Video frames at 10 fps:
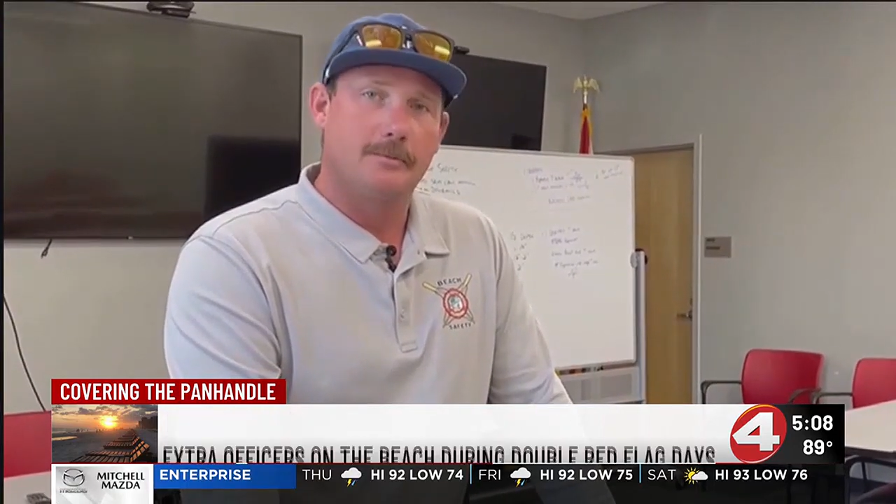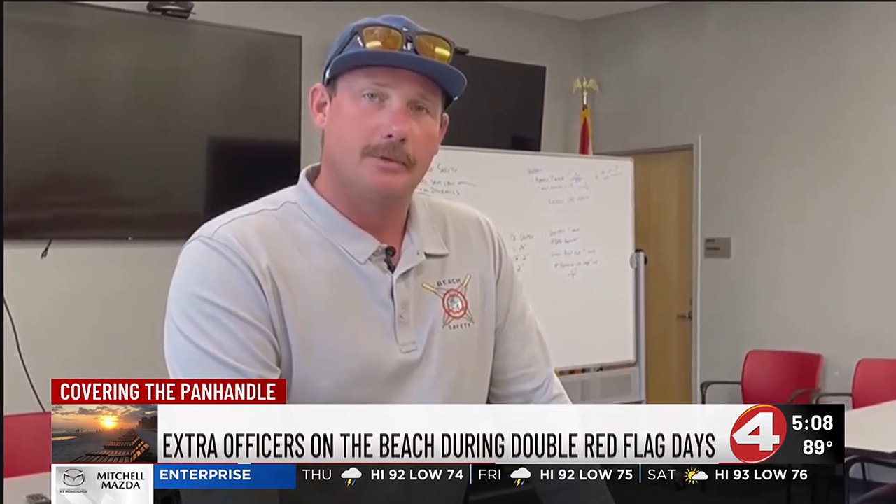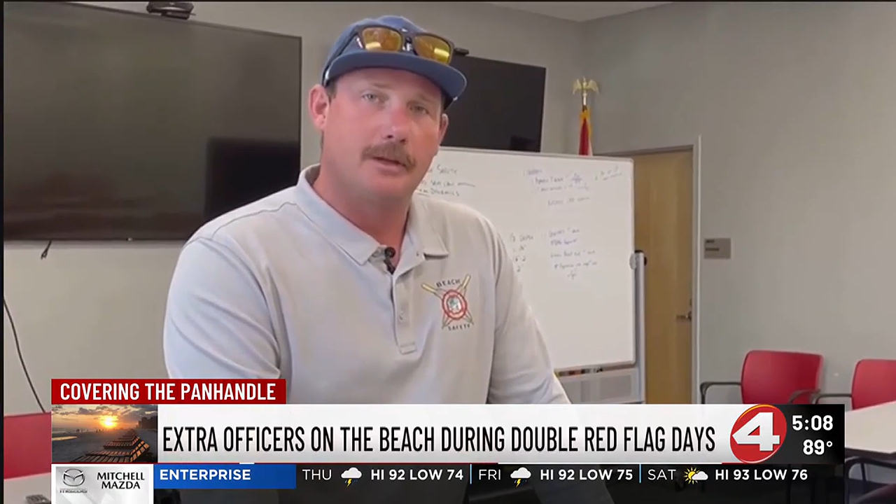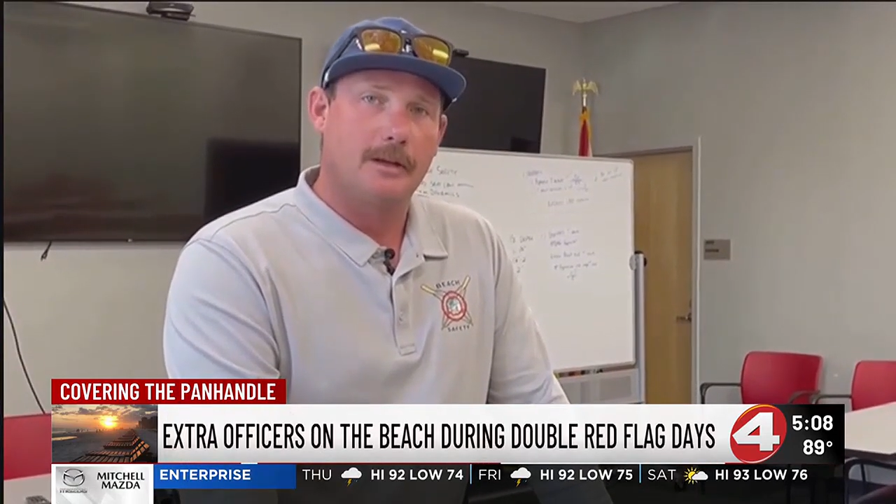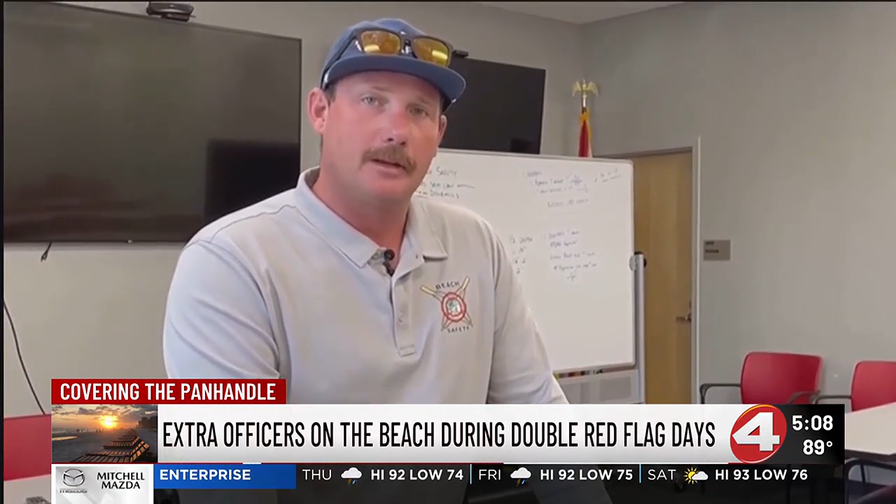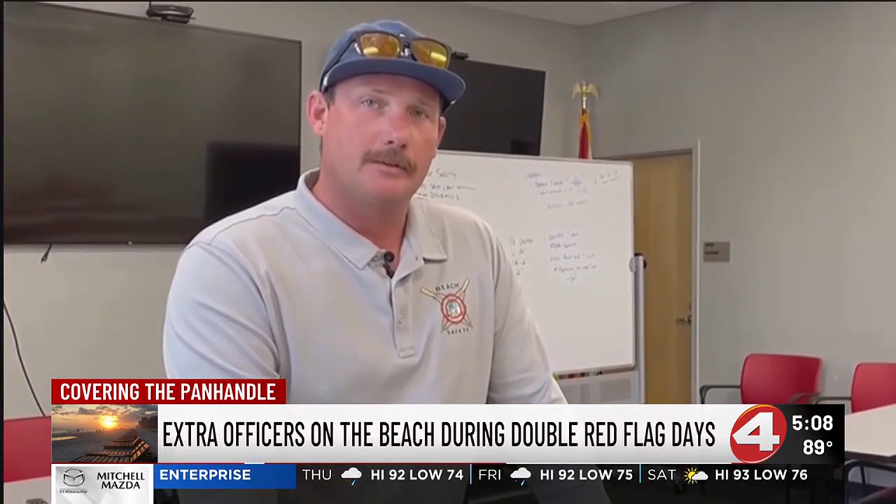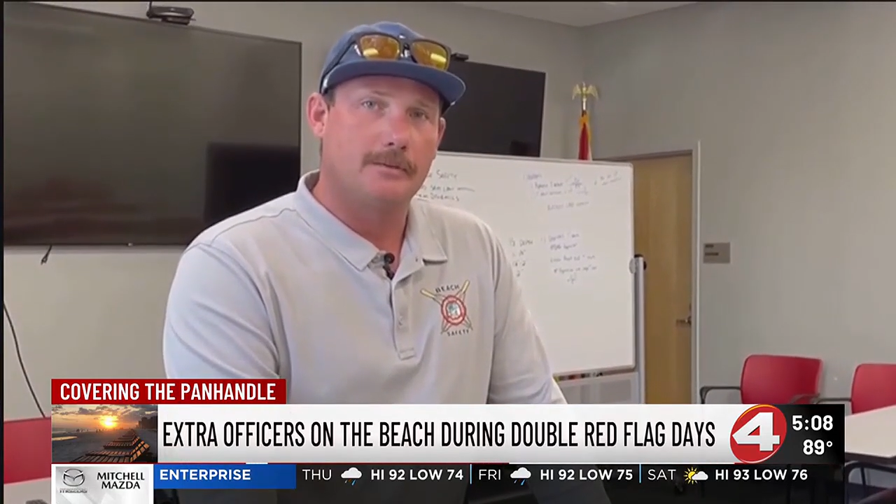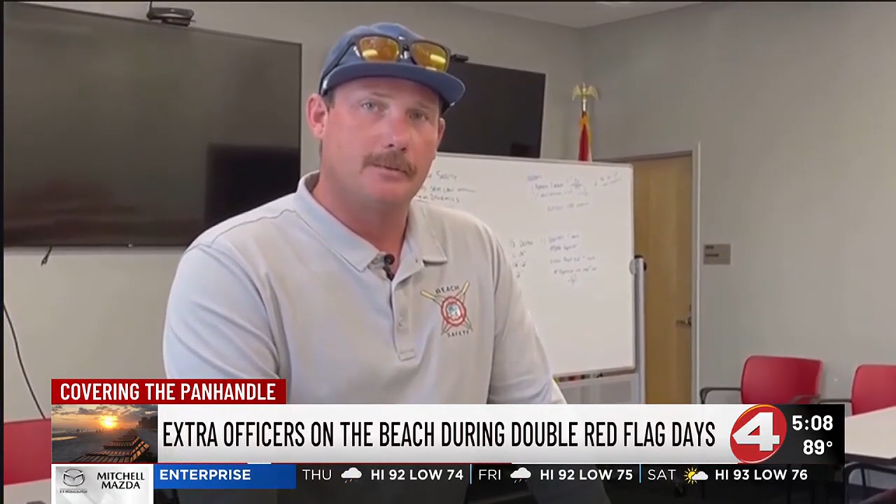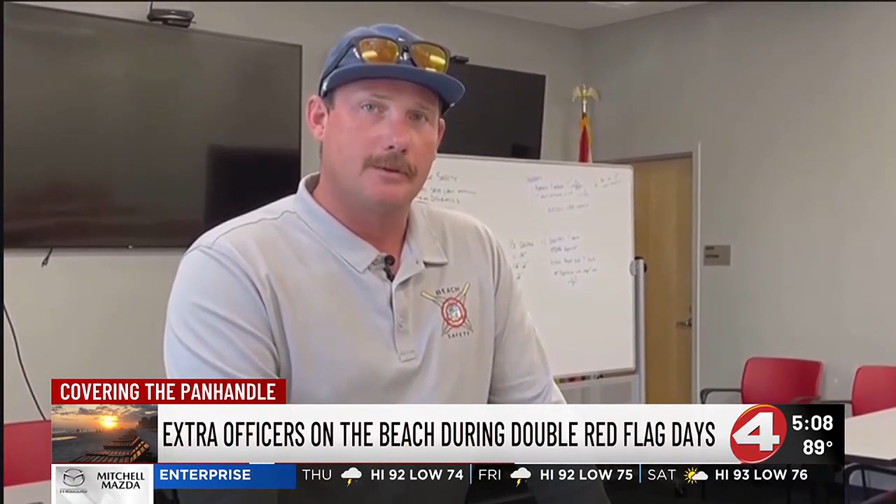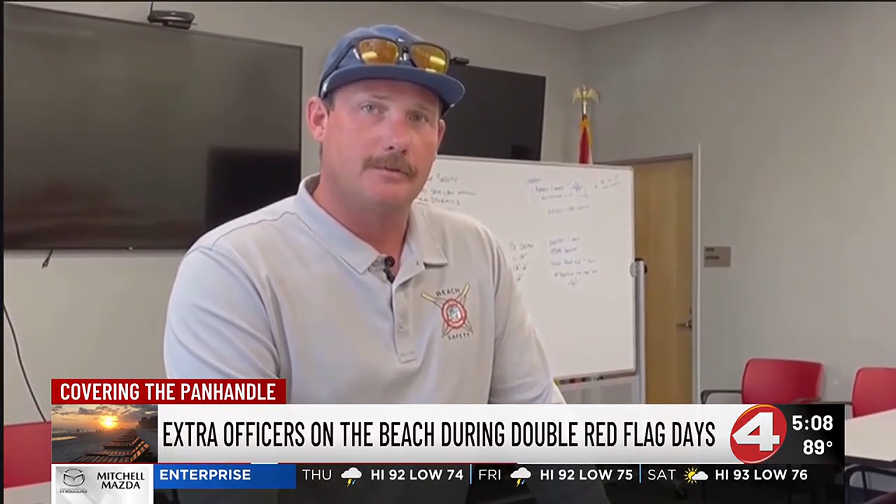
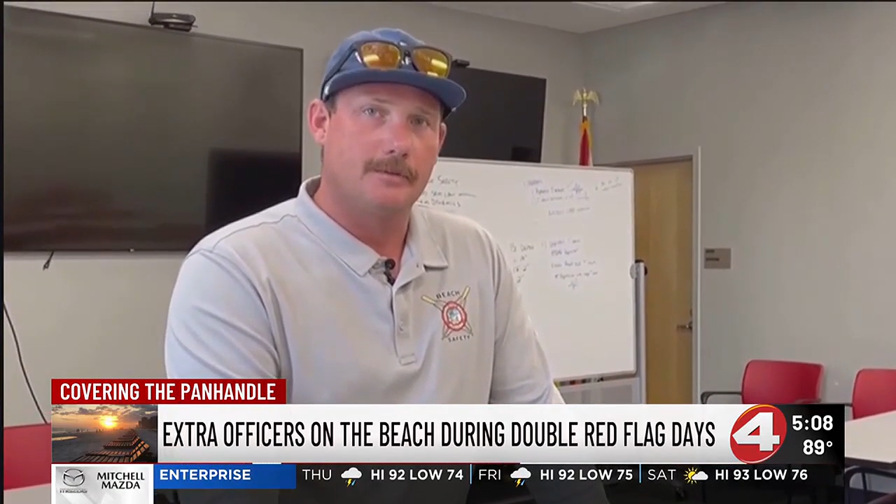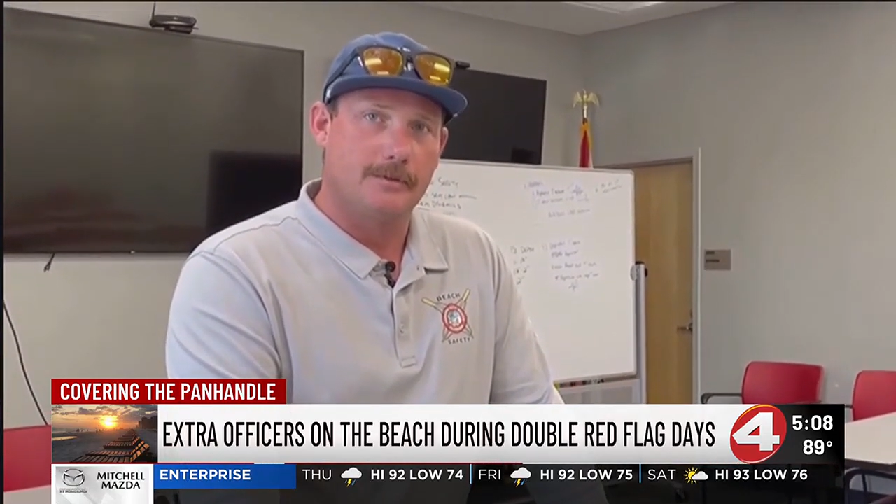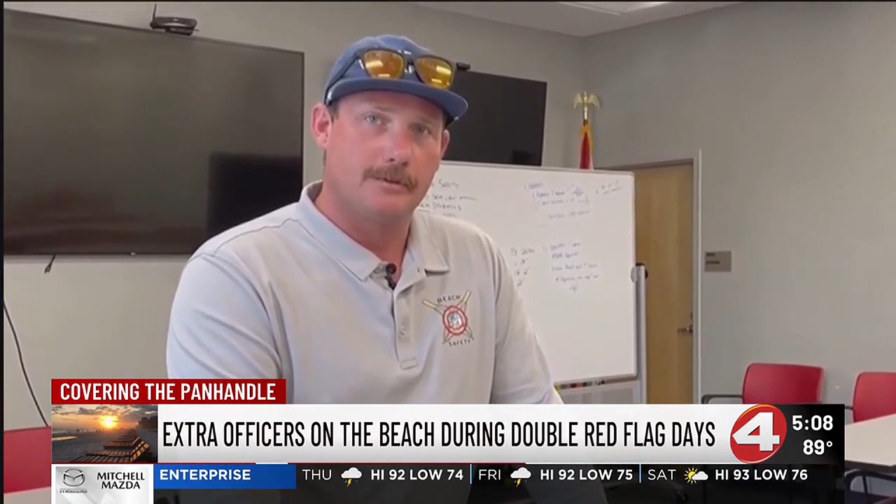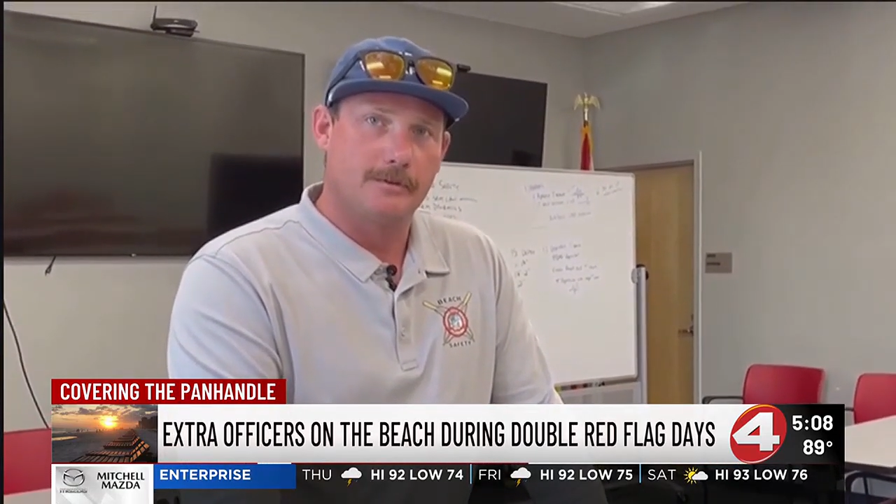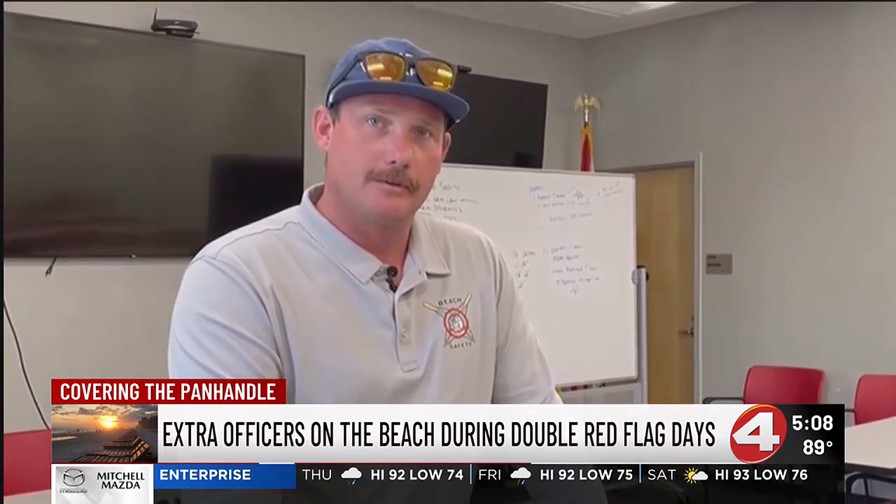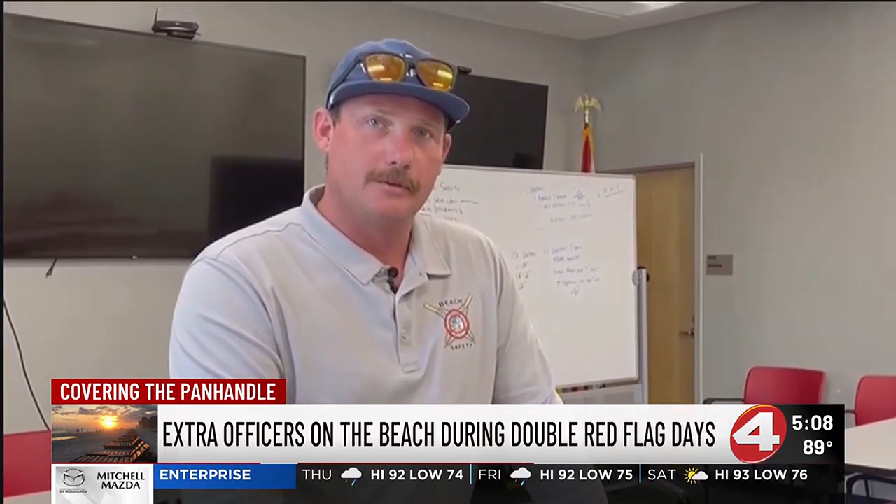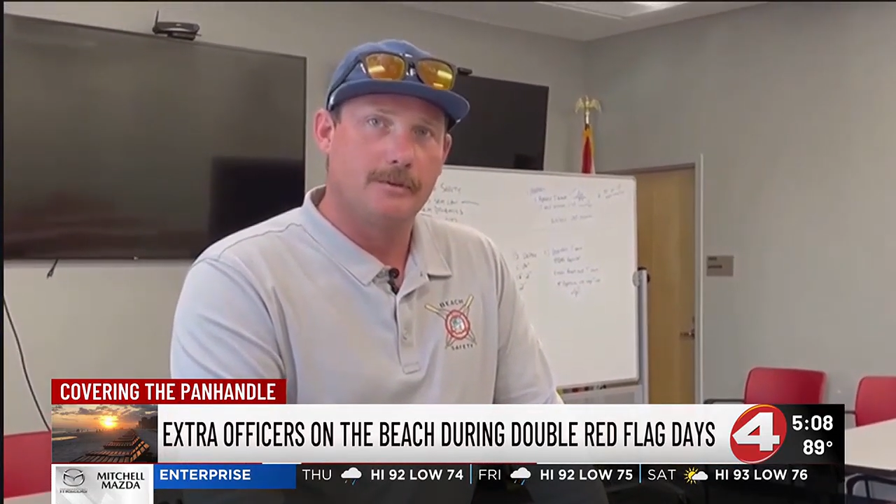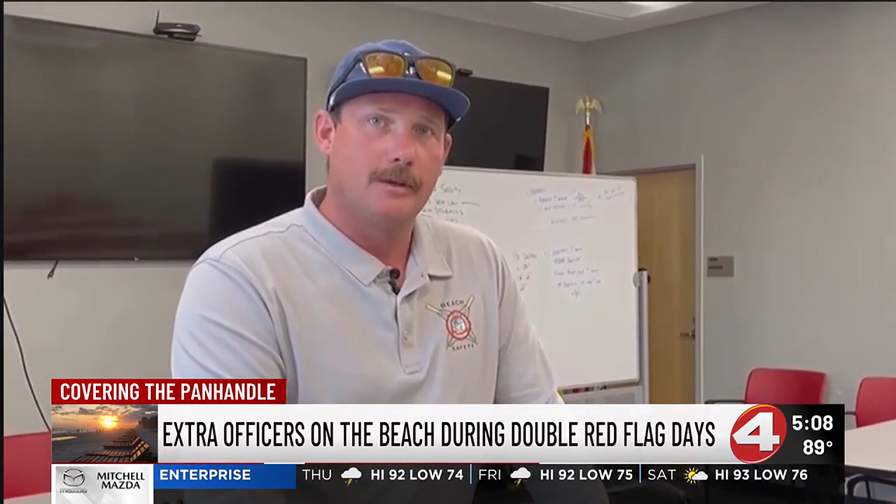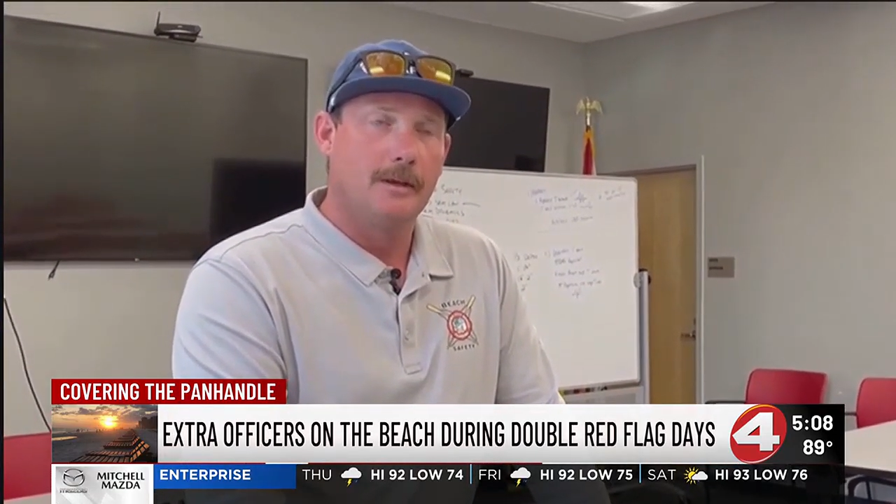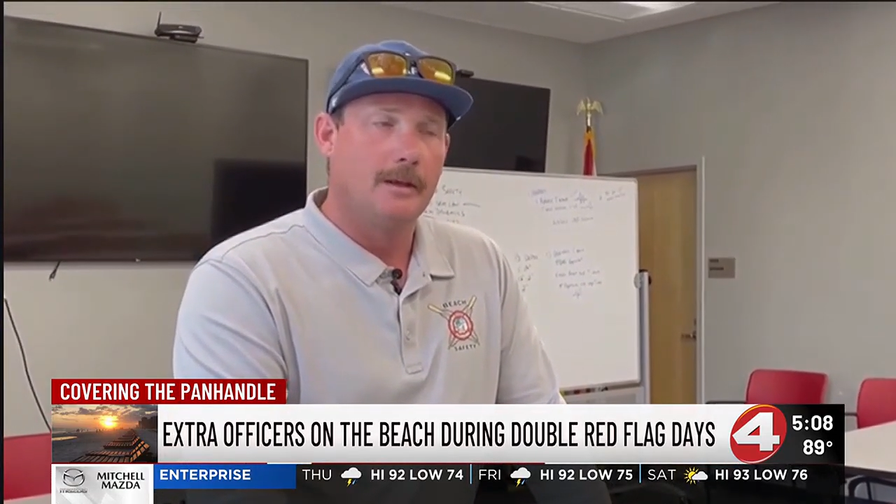compliance with the visitors